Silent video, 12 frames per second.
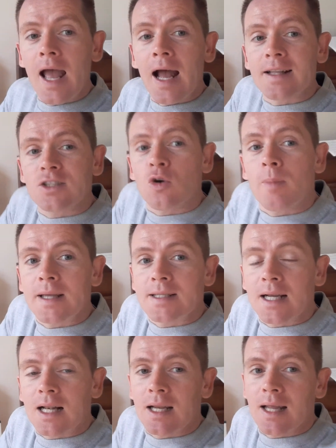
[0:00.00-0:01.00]
And so
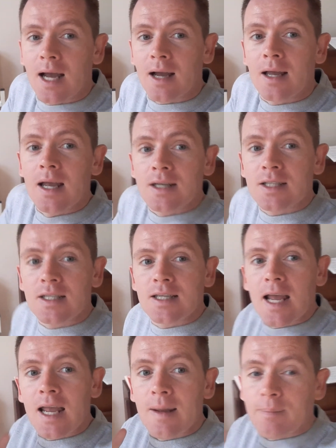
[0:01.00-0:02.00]
basically,
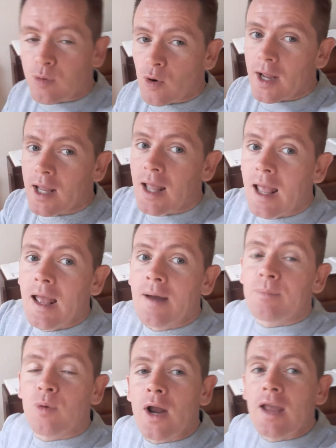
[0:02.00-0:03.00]
today pray.
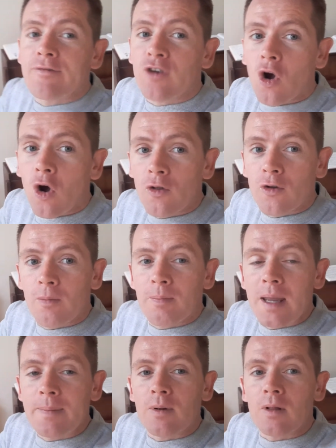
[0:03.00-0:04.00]
Pray for other
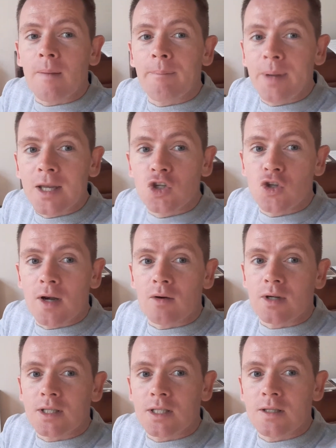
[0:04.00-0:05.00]
people. Be
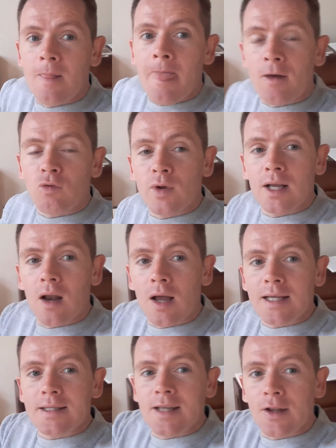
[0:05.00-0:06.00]
generous.
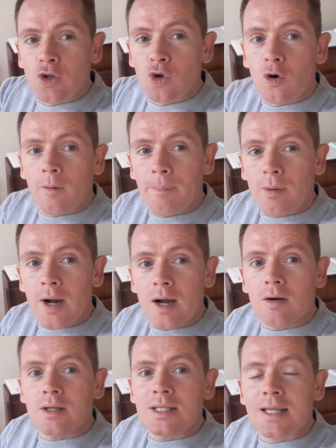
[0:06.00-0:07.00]
Realize that your
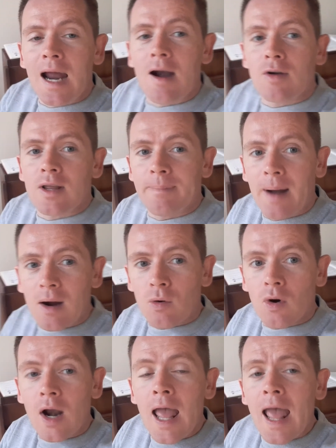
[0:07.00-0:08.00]
prayers carry
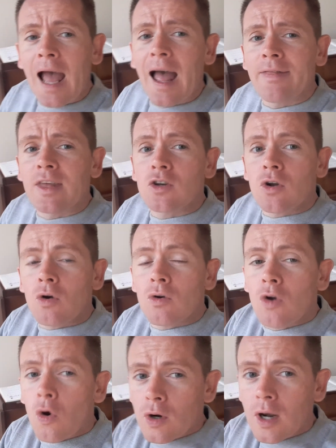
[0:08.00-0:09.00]
power, and that
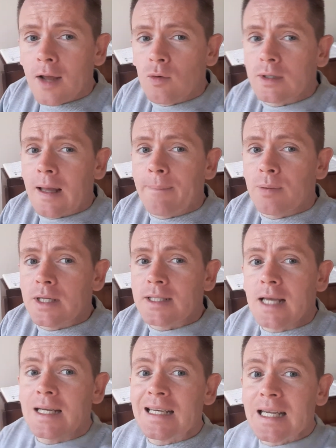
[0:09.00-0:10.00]
unlike what that priest
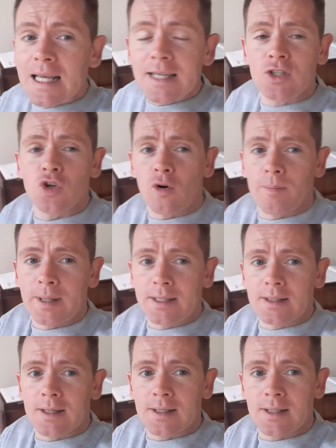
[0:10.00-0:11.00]
said, it is your
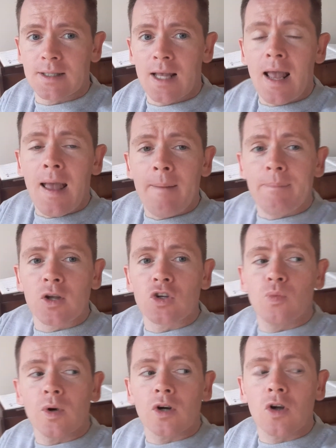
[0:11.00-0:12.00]
business.
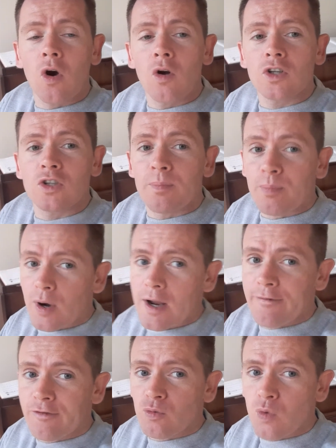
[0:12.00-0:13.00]
Because we're called to
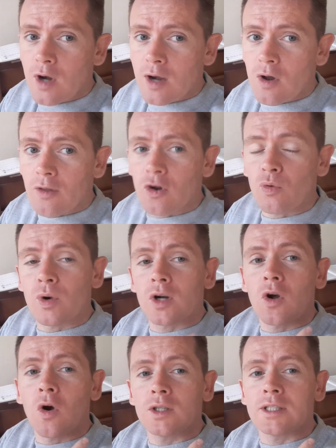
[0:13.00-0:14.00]
pray for one another. We're
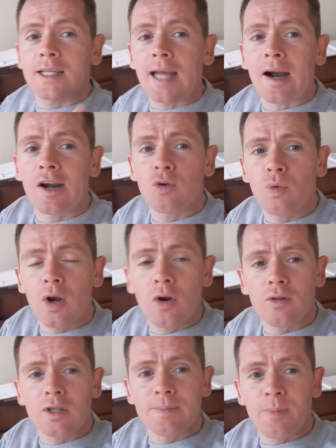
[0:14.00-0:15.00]
called to carry one
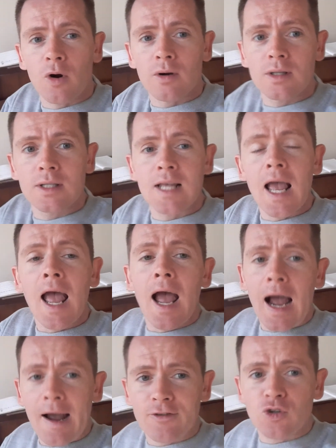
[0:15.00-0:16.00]
another's burdens.
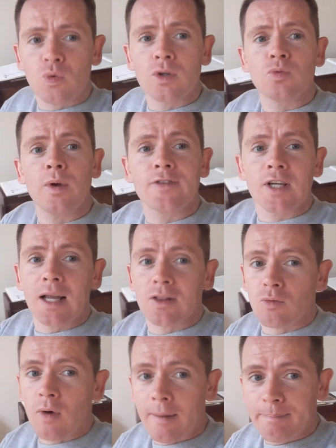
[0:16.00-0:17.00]
Afterwards, we have to get
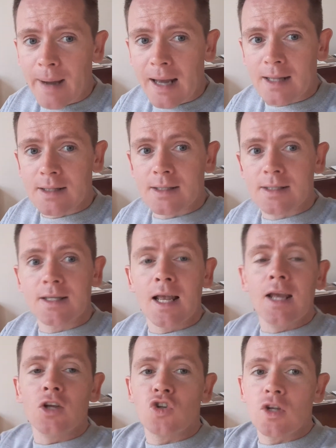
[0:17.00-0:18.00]
the right balance.
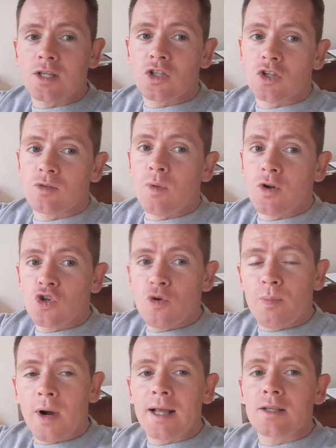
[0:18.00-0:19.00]
Jesus doesn't want you
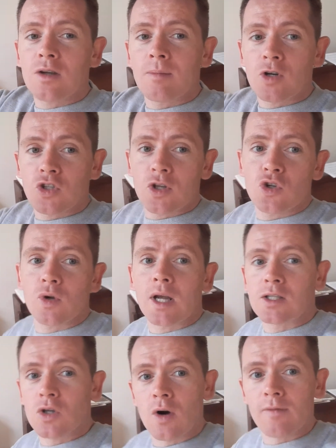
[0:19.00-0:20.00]
praying so much that you
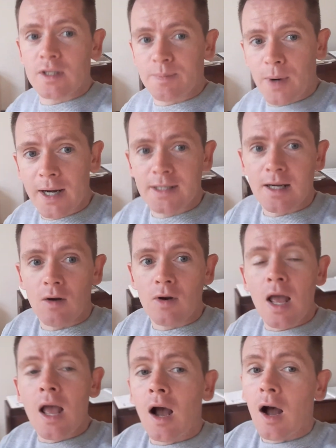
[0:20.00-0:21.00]
get a nervous breakdown.
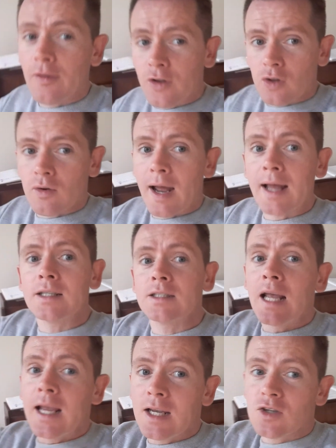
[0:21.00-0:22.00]
On the other
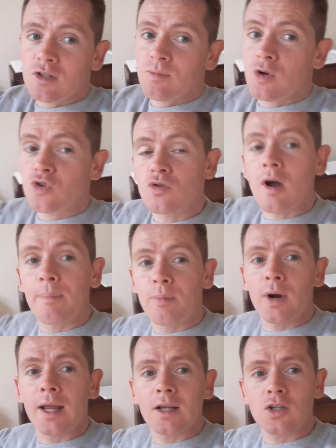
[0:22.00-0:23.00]
hand, he doesn't want you not
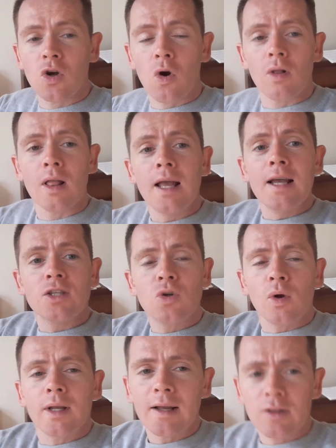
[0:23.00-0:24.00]
praying at all.
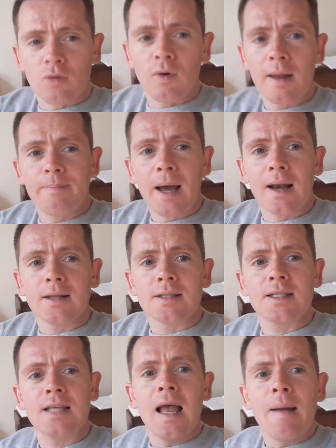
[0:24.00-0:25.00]
So get the right
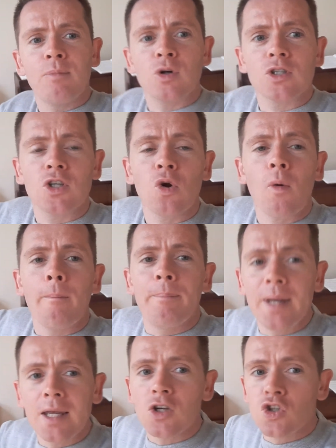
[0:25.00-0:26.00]
balance. But, you know,
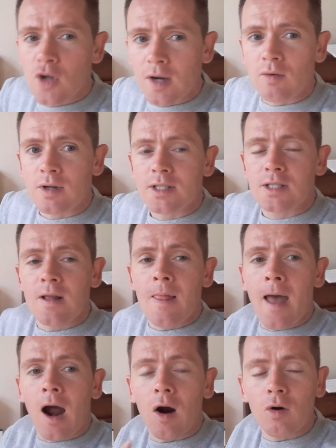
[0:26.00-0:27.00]
be
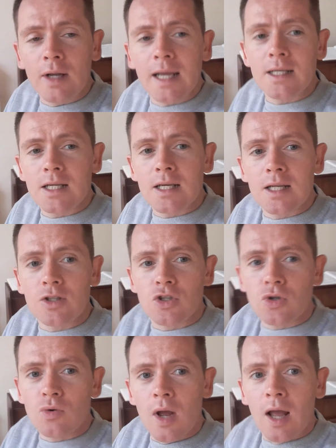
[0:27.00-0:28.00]
generous. Our Lady needs
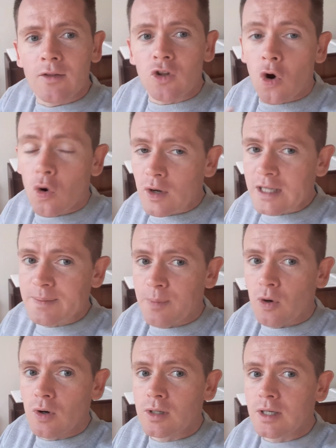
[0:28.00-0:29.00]
you. The Holy
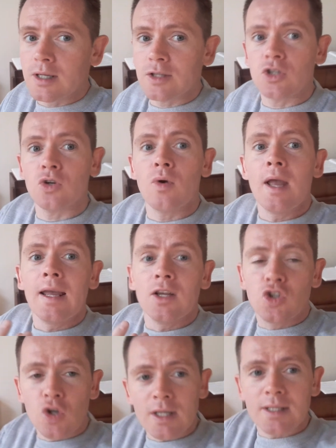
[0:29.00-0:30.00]
Spirit needs you.
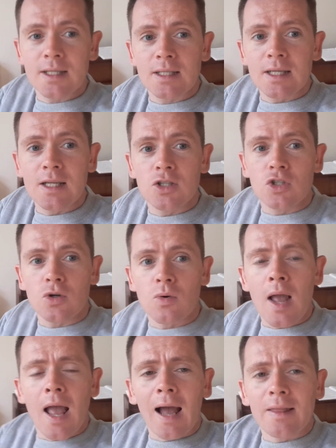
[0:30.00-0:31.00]
Jesus needs
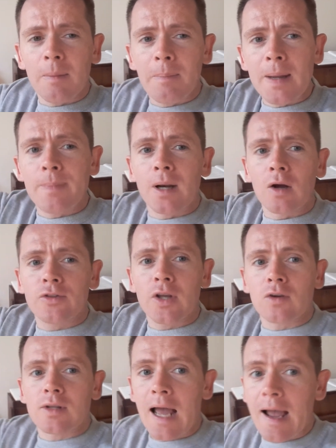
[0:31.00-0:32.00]
you. And the people out
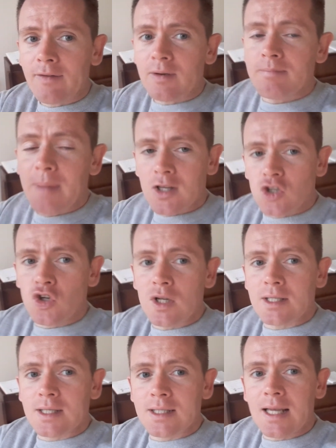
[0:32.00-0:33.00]
there that haven't met
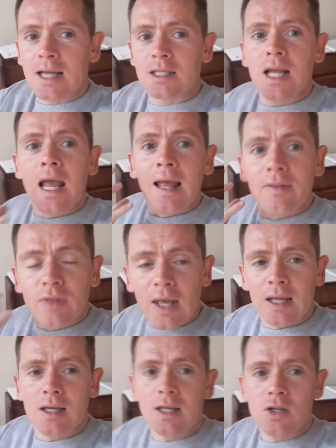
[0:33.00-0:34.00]
Jesus yet,
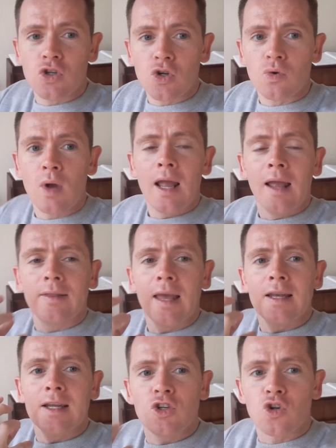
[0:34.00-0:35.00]
they need you.
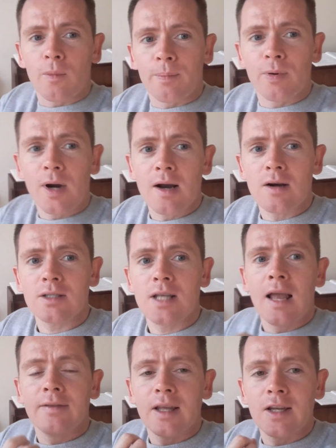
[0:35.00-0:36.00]
They need your prayers.
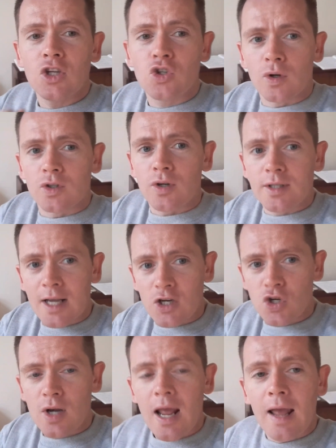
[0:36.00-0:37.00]
They need your
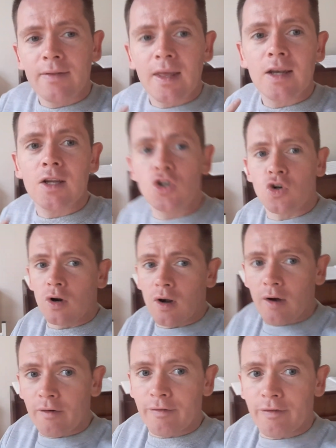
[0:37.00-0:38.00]
intercession. They need your
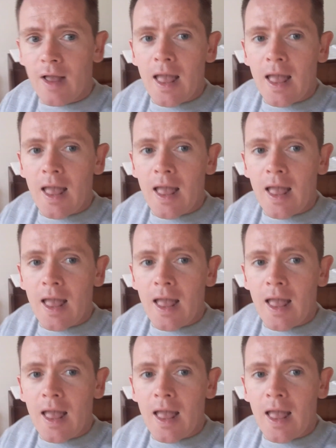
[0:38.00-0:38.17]
love.